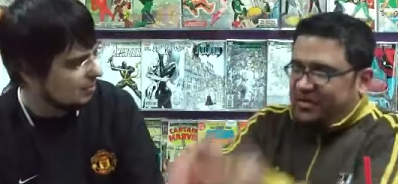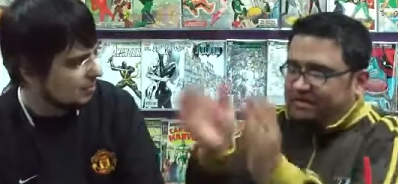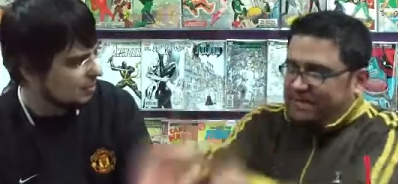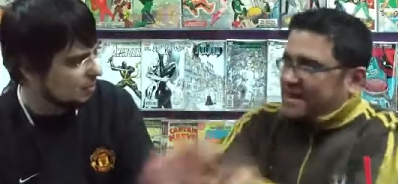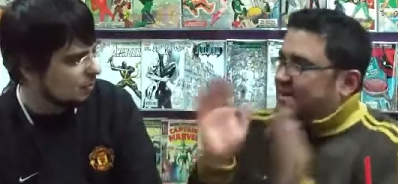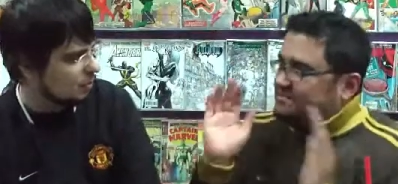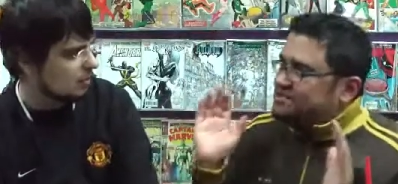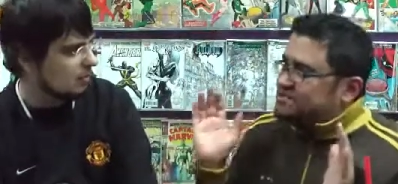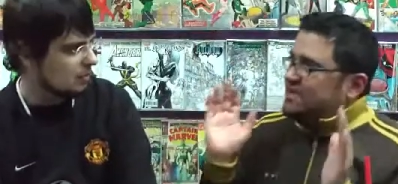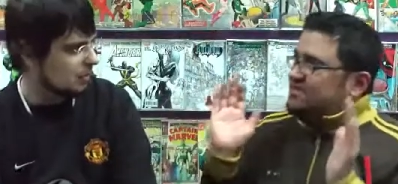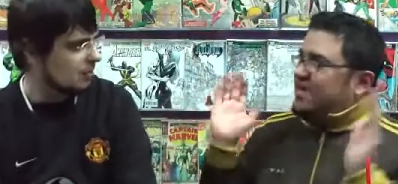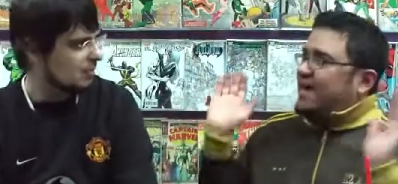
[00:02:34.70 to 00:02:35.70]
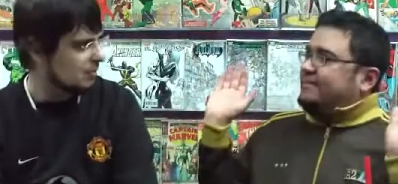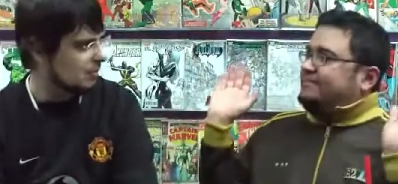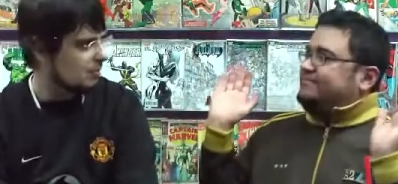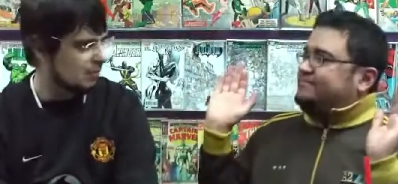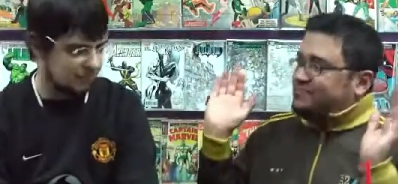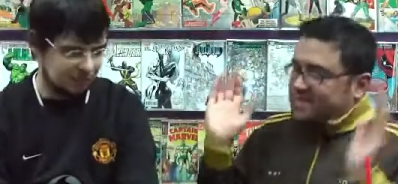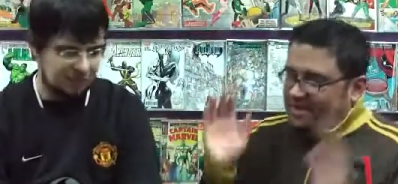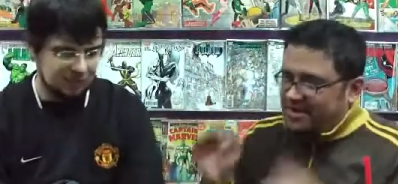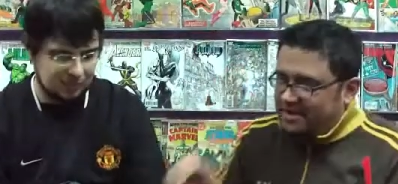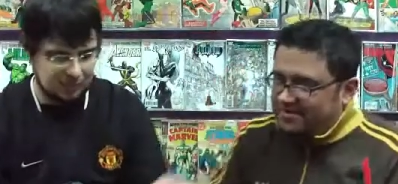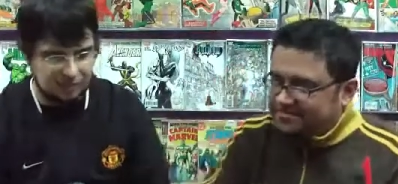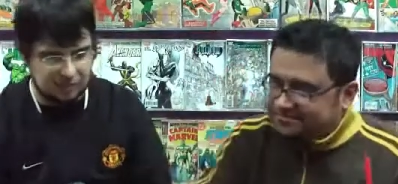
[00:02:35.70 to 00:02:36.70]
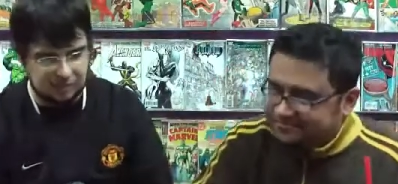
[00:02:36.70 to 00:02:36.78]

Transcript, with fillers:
Speaker 1: it up, bam, just like that. You know.